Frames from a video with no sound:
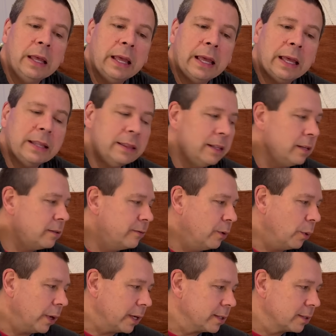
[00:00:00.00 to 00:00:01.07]
And this
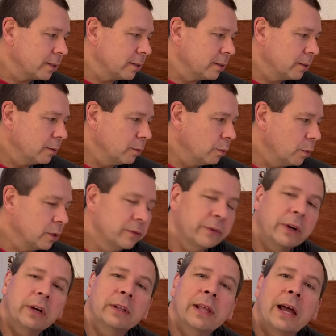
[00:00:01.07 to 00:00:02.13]
voice was
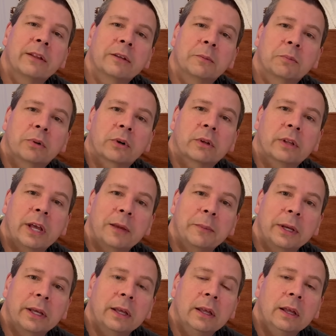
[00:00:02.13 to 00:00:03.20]
very loudly
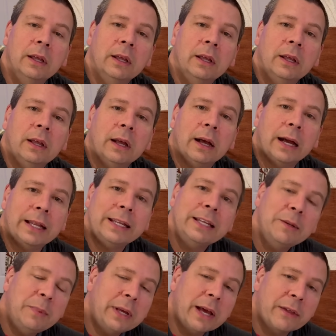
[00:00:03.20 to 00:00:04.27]
proclaiming, I
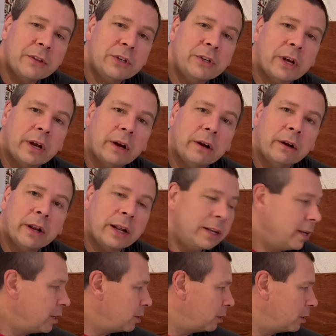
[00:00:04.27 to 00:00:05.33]
need to be on the chair. I
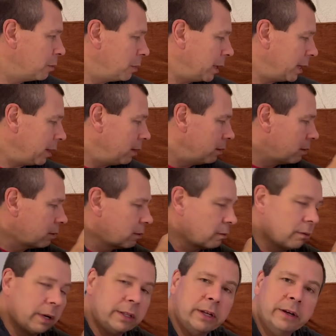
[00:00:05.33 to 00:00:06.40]
need you to be
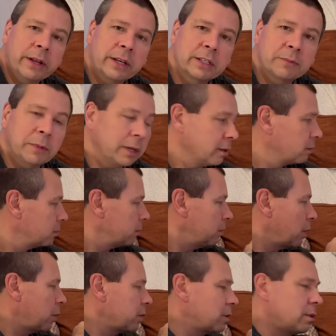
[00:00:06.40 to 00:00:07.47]
right there next to me.
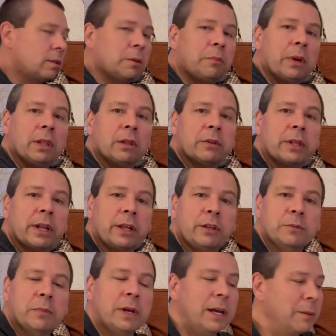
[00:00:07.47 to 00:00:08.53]
Notice the pillow that I
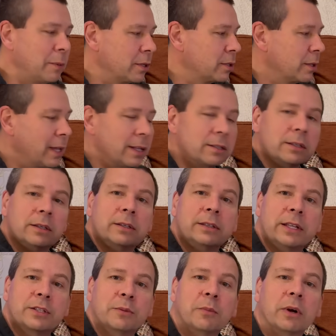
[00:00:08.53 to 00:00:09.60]
use behind me. So that's
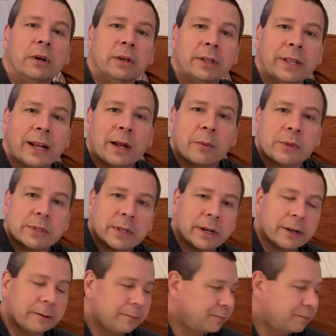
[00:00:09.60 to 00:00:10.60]
a marker that I was there.